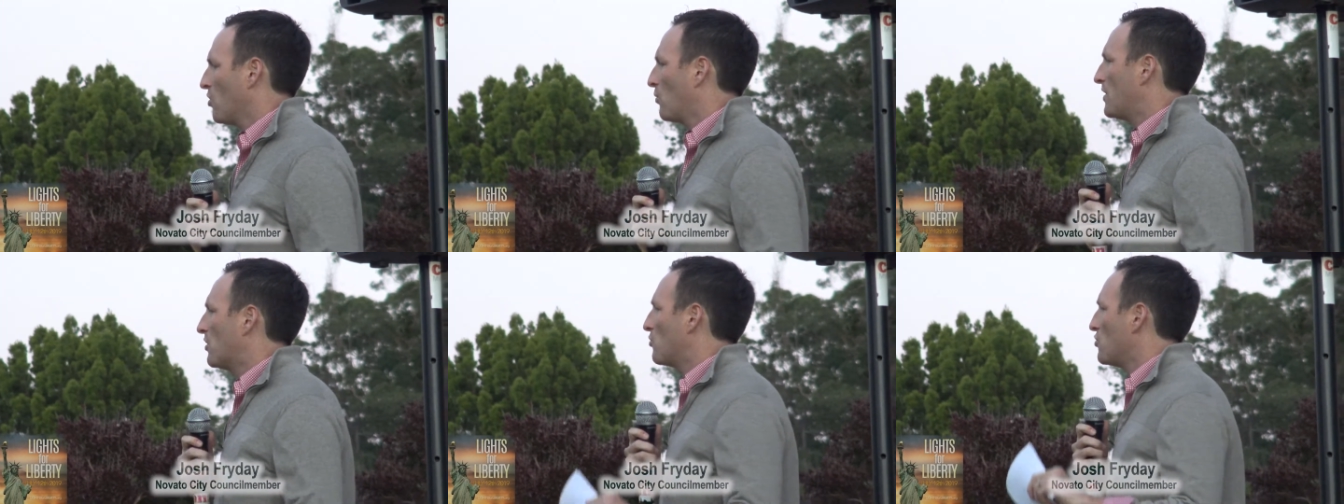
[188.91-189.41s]

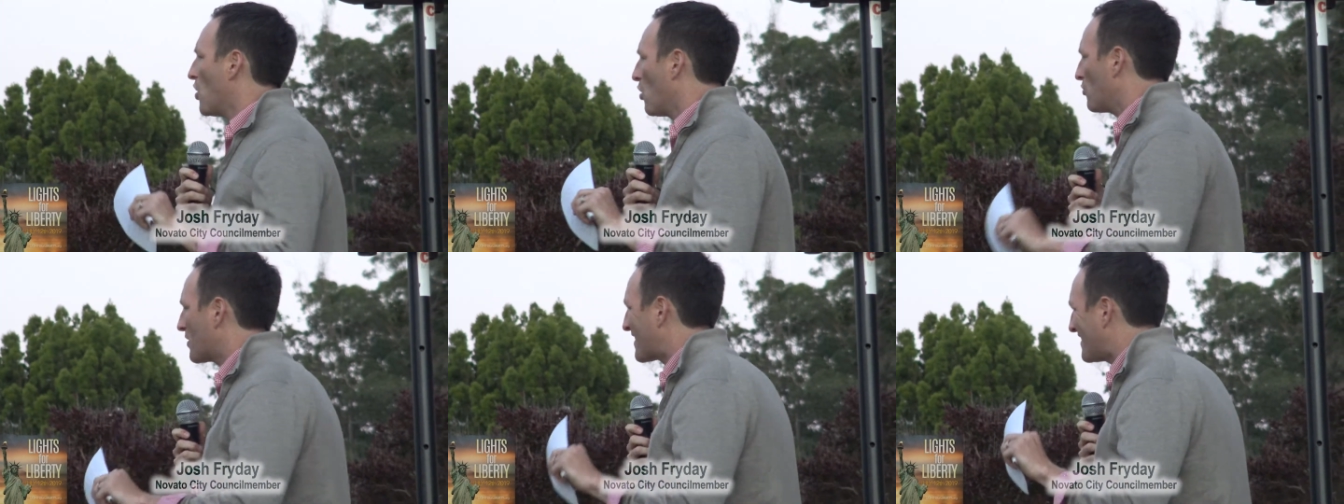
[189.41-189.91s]
We don't know
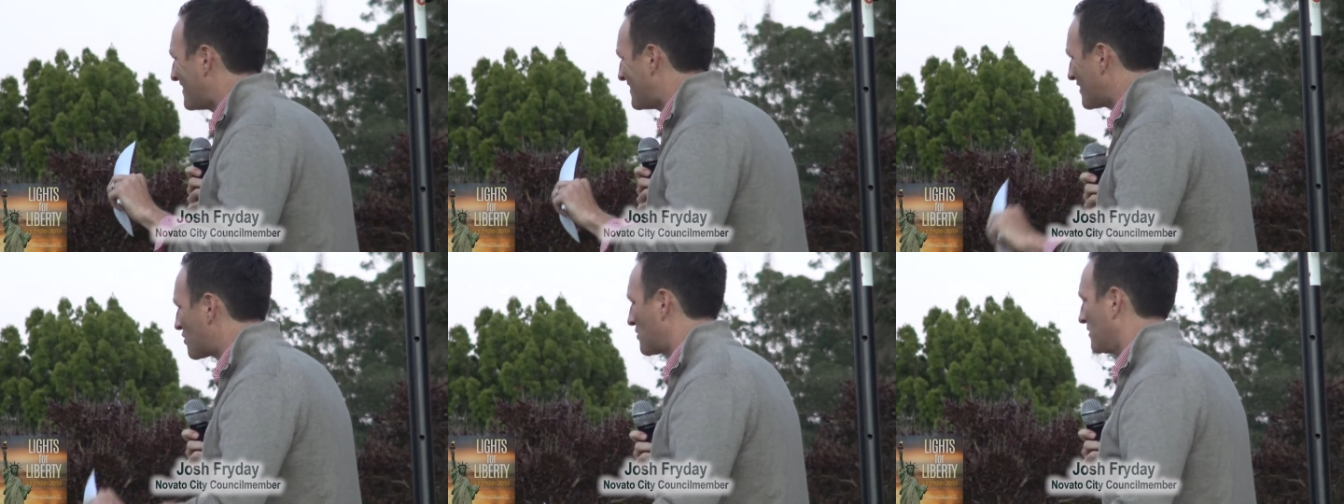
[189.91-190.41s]
the
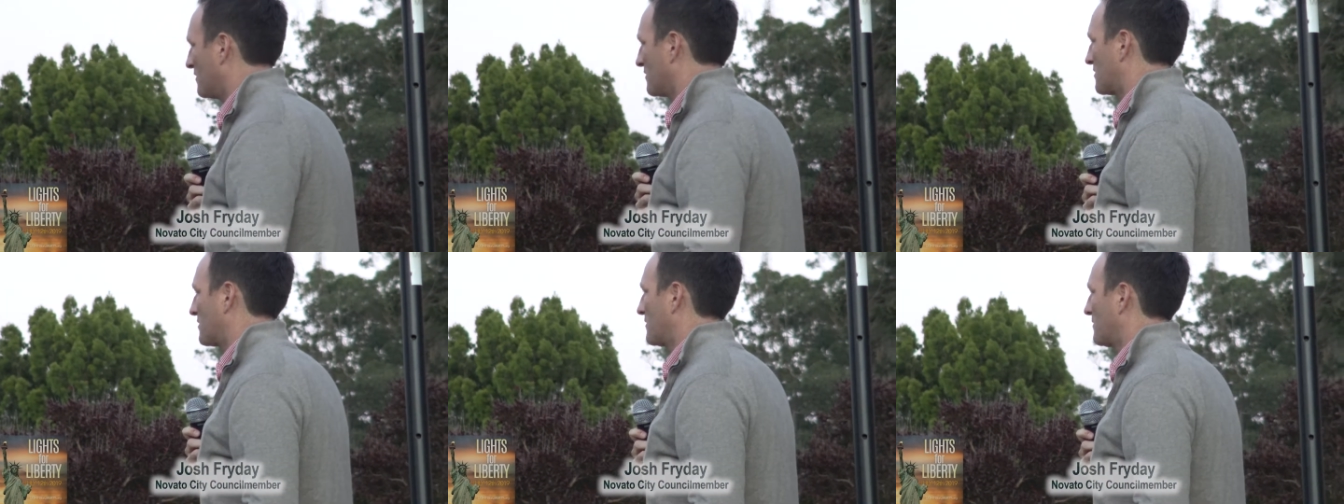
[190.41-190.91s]

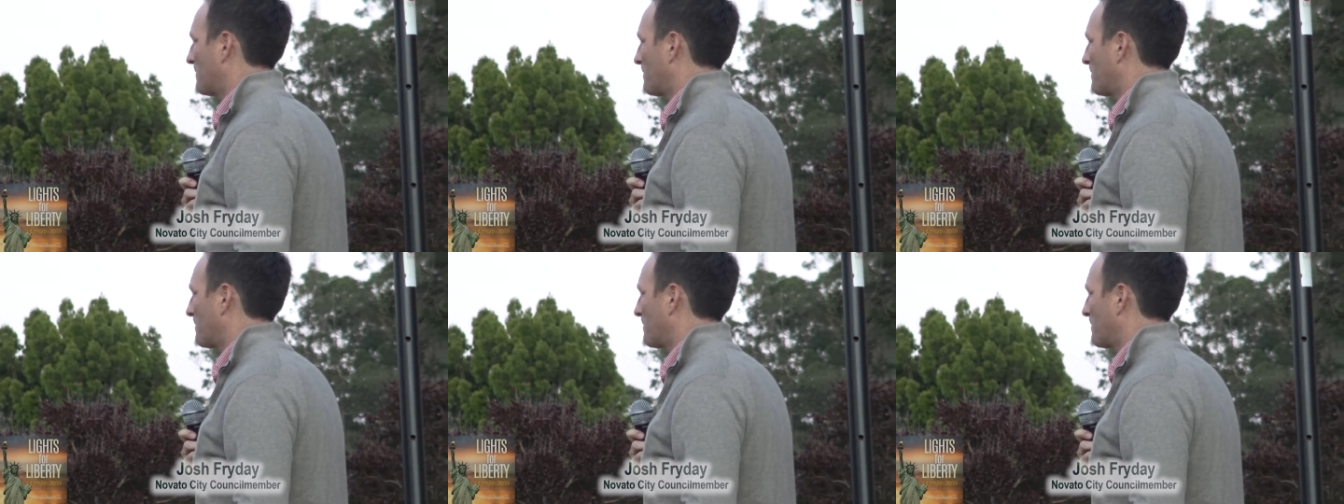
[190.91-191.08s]
conditions.